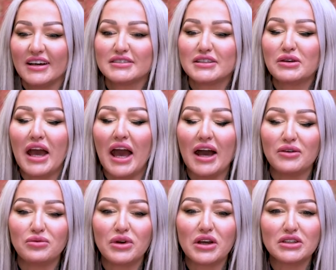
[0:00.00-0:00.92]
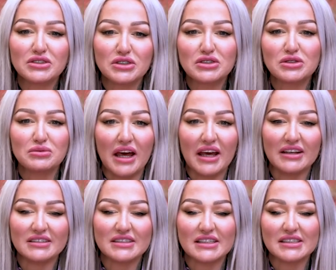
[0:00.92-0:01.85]
So, yeah, we're going to do some
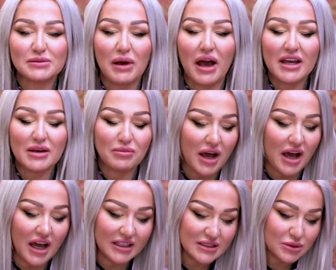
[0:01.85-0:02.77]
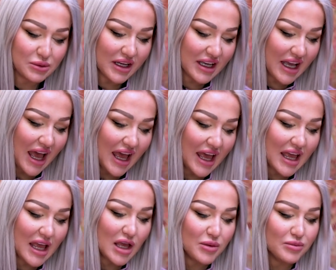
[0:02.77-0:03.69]
nails inspired by Squid
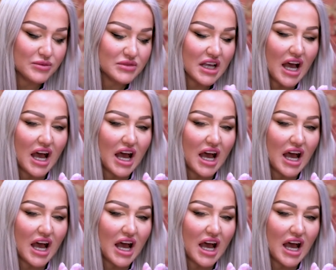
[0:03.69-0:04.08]
Games